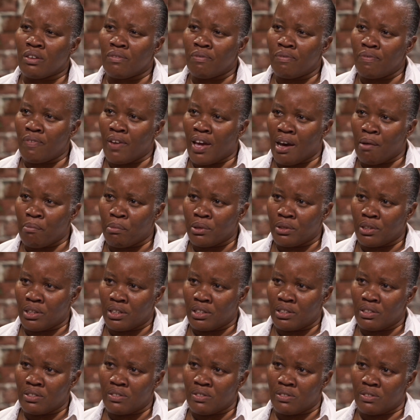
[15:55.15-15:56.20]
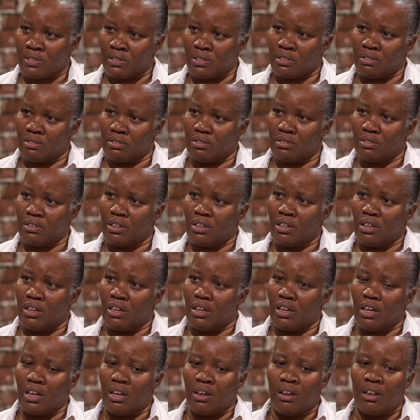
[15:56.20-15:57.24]
families
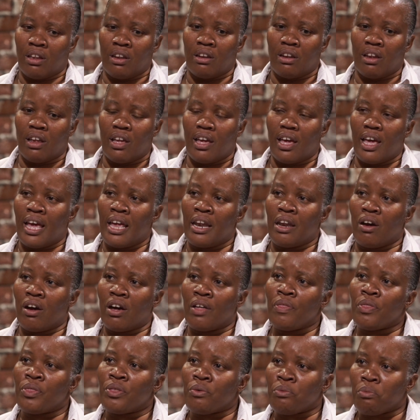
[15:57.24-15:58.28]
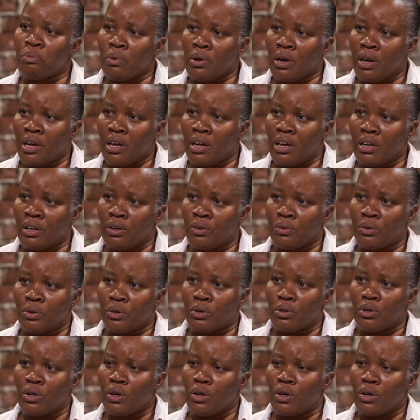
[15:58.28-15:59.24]
and on the run or